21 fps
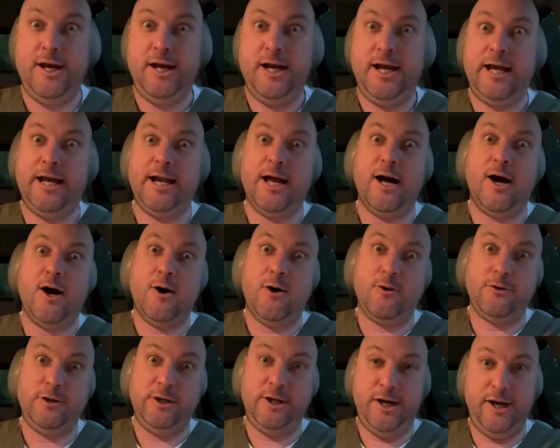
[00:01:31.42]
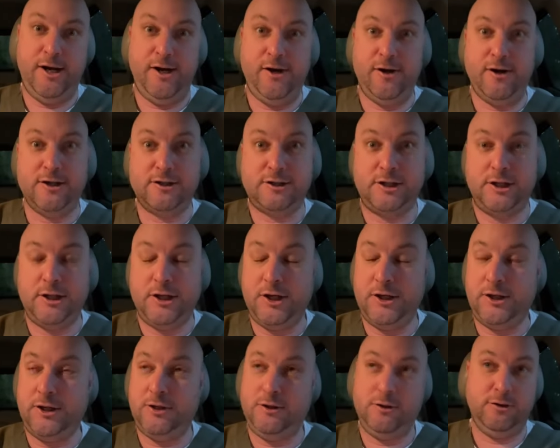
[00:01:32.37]
and all you hear is
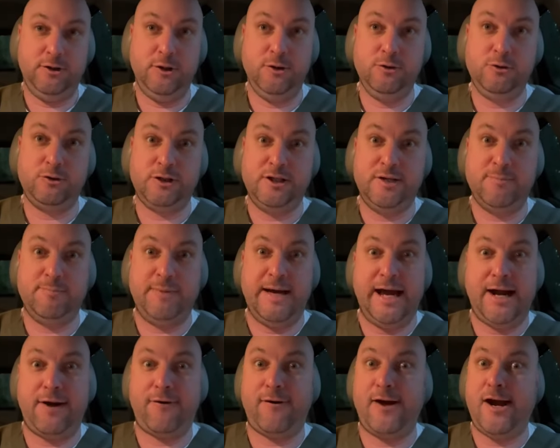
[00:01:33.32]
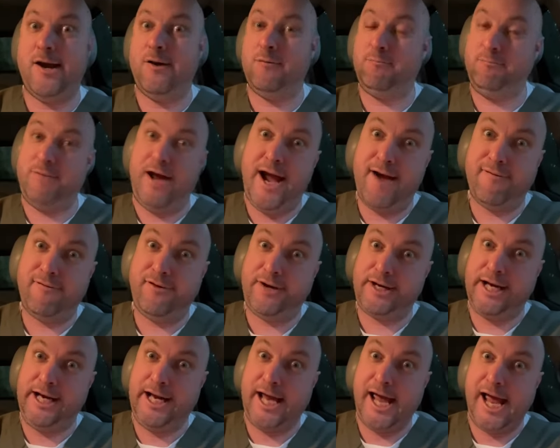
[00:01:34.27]
go Goose in the background,
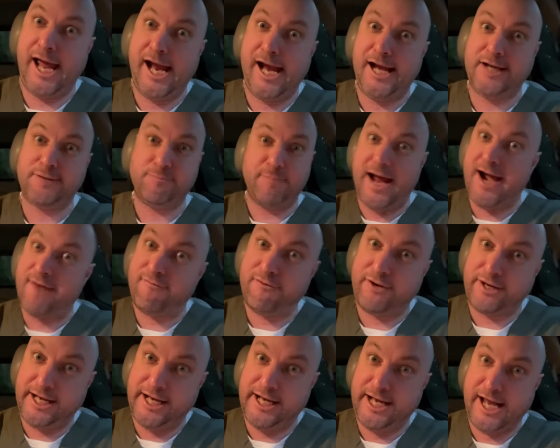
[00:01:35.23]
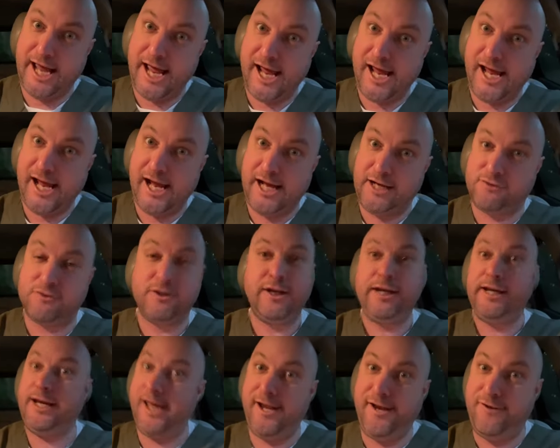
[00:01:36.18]
Maverick engage, Maverick engage,
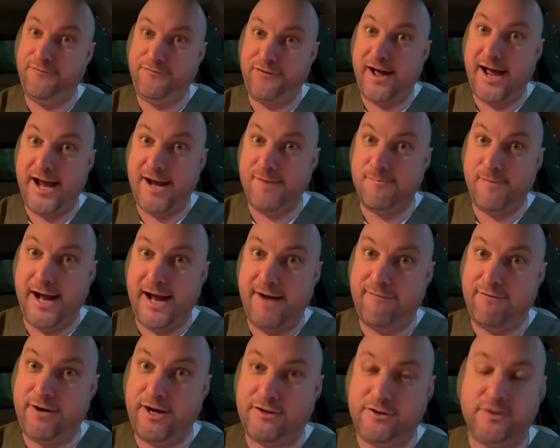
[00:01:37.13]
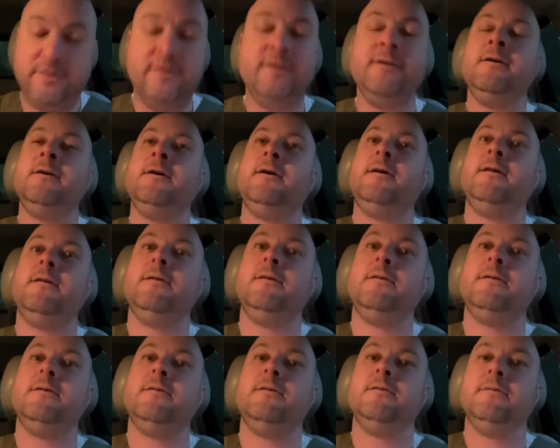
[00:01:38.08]
get in the fight, Maverick.
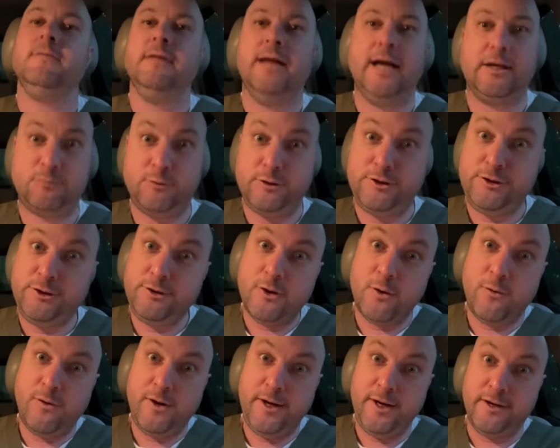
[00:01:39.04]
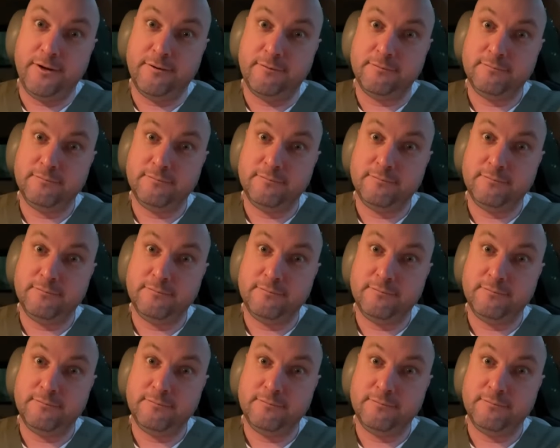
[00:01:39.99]
That's what you're going to hear.